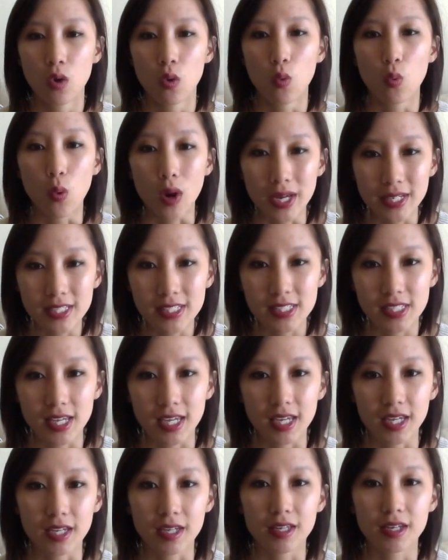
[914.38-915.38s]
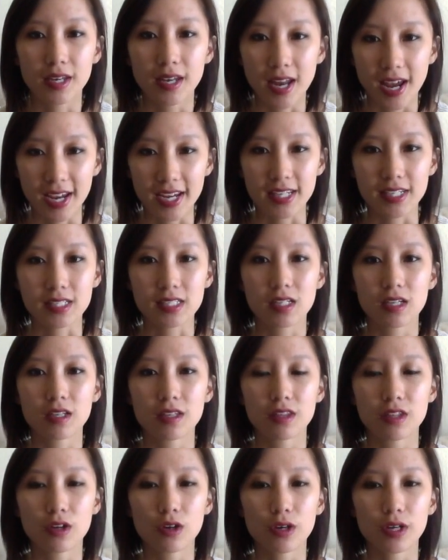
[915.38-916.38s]
Wednesday night,
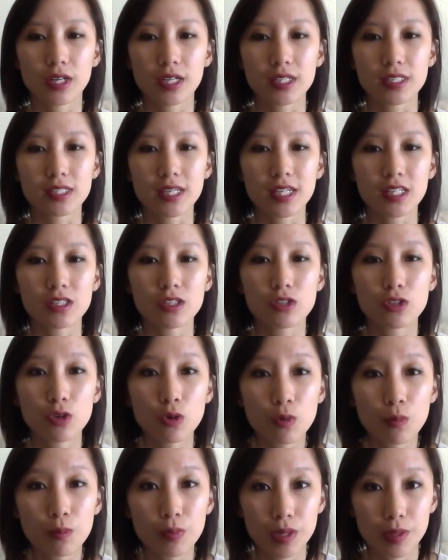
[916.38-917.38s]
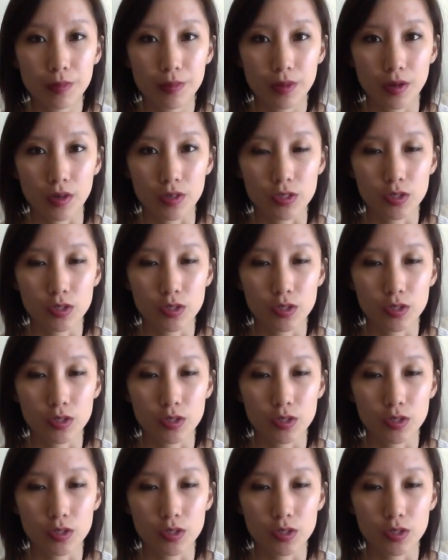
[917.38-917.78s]
there is a Zoom PBR.